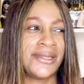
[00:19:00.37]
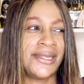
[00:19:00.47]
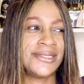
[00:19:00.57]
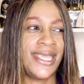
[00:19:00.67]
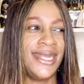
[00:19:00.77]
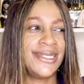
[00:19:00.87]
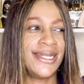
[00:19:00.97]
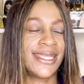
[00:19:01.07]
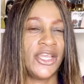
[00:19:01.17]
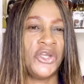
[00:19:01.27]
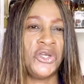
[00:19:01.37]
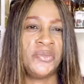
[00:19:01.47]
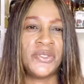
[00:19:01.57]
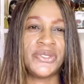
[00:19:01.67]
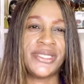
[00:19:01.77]
is adding like a
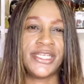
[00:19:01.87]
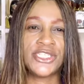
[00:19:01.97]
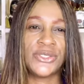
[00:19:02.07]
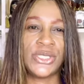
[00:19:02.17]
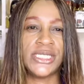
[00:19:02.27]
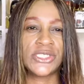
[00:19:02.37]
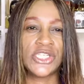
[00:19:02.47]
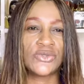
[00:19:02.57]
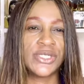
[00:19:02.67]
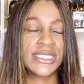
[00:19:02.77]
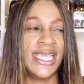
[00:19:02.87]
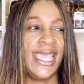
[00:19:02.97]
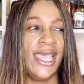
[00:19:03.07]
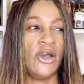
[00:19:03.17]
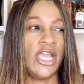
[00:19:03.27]
herbal thing to the citrus,
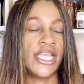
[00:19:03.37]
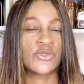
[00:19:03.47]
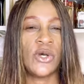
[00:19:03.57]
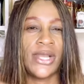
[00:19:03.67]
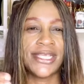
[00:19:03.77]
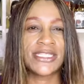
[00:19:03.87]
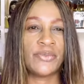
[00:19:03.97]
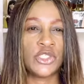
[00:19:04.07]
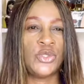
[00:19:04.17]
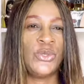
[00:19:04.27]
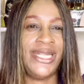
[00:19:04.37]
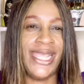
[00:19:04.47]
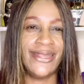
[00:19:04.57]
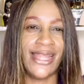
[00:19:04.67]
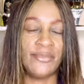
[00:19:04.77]
as well as the
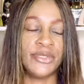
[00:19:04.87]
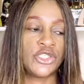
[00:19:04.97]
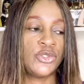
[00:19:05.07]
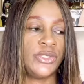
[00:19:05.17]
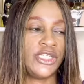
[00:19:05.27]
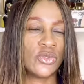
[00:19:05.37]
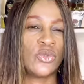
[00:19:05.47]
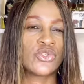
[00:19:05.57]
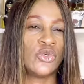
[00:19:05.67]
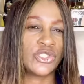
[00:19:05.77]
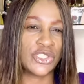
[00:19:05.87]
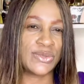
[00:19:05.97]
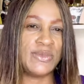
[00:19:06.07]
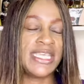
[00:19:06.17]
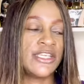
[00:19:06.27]
patchouli, and that patchouli is also
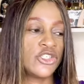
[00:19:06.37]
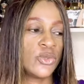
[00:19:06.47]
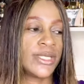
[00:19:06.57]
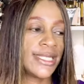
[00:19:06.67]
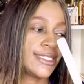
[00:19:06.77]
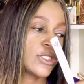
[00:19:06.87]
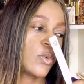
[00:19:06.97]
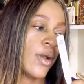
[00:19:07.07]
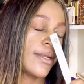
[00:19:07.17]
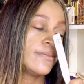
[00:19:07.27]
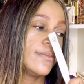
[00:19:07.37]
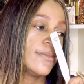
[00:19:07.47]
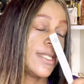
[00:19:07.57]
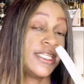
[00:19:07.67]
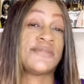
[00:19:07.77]
just making sure that this one
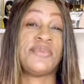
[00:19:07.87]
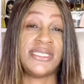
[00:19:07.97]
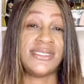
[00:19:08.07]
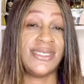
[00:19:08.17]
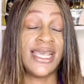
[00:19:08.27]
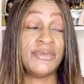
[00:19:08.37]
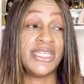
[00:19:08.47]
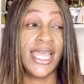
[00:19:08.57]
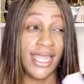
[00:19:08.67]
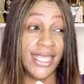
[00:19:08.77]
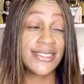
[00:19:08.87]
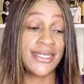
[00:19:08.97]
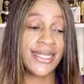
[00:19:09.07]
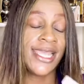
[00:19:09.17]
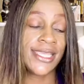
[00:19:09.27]
is busy. I mean, as
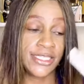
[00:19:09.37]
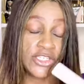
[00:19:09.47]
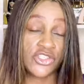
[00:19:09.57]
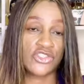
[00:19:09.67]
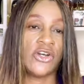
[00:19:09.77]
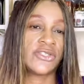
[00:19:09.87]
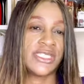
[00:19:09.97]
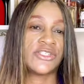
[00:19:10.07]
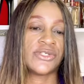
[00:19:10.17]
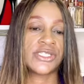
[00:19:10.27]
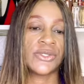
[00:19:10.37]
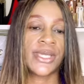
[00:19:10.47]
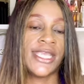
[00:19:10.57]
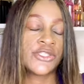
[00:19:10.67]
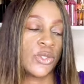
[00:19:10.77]
in like it's a strong citrus.
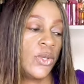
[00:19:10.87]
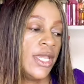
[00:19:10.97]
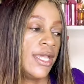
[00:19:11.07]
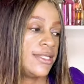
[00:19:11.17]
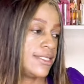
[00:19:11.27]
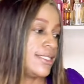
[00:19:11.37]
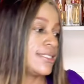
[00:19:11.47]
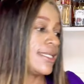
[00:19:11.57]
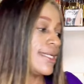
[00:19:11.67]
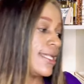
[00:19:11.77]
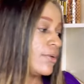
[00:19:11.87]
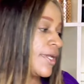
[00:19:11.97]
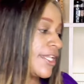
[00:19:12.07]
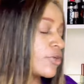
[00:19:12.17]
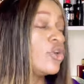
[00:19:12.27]
Okay, so this is another
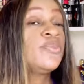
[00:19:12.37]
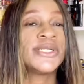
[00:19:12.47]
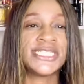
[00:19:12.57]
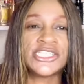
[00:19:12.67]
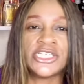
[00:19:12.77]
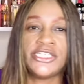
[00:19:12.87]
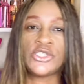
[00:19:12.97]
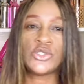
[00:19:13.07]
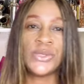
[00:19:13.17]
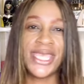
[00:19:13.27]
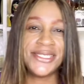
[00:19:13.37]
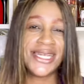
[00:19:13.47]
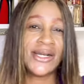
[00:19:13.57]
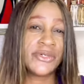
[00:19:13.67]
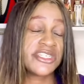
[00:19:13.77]
one that could potentially do 8
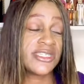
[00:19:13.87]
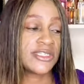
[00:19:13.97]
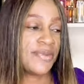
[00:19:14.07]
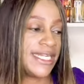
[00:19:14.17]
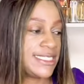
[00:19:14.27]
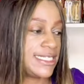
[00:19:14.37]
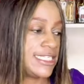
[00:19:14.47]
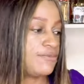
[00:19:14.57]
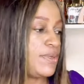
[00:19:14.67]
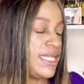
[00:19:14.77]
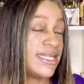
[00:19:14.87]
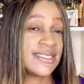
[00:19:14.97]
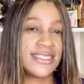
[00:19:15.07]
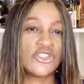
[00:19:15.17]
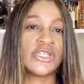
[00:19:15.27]
hours despite it being a
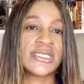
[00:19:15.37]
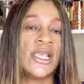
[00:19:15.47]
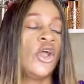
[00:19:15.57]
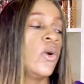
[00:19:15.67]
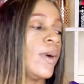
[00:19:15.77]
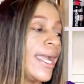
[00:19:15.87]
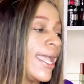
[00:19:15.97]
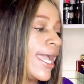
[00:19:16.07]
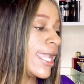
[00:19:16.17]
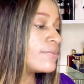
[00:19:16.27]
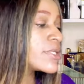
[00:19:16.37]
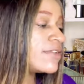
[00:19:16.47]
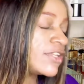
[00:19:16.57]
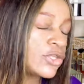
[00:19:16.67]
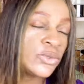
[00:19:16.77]
citrus. Why I am
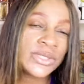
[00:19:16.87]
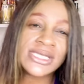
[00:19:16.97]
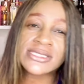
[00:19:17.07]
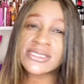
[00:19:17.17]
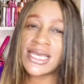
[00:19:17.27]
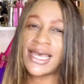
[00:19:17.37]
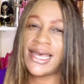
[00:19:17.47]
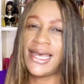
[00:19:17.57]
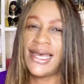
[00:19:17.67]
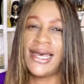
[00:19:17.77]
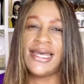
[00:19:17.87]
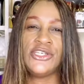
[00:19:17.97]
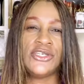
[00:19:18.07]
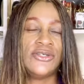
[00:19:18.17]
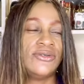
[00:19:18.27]
giving you these
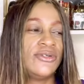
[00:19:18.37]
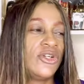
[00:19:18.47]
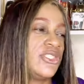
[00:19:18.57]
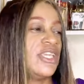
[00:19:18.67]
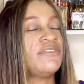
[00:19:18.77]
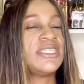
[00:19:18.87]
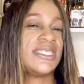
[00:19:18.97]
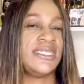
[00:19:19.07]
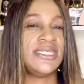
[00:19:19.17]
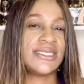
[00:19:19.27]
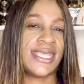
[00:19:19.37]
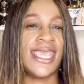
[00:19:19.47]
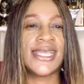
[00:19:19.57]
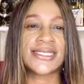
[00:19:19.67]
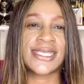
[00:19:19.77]
longevities
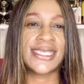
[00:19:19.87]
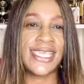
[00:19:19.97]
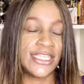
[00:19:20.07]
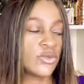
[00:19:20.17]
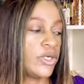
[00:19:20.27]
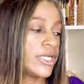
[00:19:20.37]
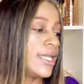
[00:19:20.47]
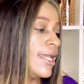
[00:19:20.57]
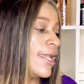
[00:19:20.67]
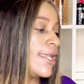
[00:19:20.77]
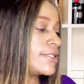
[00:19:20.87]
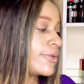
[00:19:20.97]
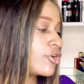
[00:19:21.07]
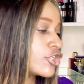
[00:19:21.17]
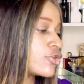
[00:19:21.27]
as guesswork is
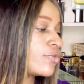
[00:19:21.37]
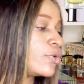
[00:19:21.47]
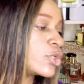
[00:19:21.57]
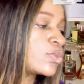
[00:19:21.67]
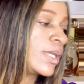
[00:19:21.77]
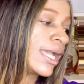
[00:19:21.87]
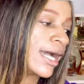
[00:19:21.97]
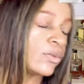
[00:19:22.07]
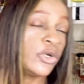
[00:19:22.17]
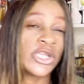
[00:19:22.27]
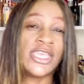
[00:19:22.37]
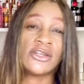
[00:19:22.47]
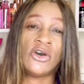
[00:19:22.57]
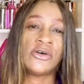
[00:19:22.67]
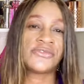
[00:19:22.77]
because, of course, we are
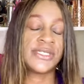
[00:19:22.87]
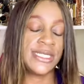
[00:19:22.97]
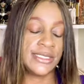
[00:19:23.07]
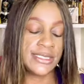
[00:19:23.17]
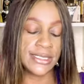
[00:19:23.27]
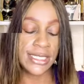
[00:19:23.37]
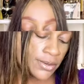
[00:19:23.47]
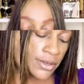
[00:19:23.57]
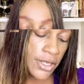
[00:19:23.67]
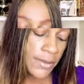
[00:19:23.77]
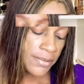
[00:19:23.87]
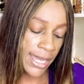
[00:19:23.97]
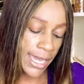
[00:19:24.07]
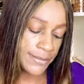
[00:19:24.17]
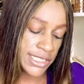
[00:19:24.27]
working off testers.
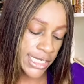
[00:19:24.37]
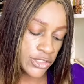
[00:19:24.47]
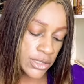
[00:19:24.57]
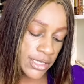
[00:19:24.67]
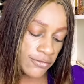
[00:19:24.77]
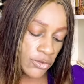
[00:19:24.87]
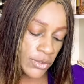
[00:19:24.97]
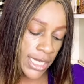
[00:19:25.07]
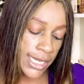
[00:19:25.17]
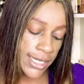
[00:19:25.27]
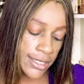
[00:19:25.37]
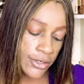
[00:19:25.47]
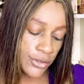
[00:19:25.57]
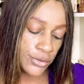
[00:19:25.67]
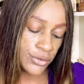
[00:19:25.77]
Perhaps I should give you a
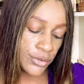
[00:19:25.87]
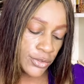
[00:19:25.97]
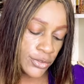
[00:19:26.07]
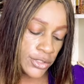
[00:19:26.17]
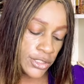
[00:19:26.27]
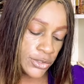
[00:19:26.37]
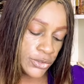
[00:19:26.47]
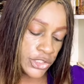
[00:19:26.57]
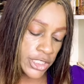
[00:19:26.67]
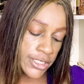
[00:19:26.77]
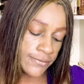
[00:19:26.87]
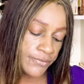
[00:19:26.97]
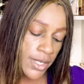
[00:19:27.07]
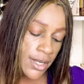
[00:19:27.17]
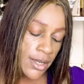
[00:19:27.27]
conclusion
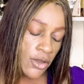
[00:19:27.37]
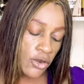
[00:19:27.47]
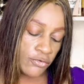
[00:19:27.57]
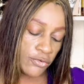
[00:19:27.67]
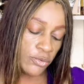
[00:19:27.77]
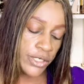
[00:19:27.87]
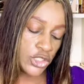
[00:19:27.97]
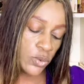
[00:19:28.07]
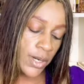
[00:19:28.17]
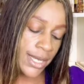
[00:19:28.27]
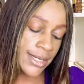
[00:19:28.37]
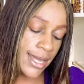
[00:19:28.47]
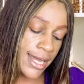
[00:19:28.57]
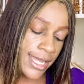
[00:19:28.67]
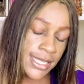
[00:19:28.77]
of which one
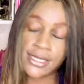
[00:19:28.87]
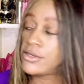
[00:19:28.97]
I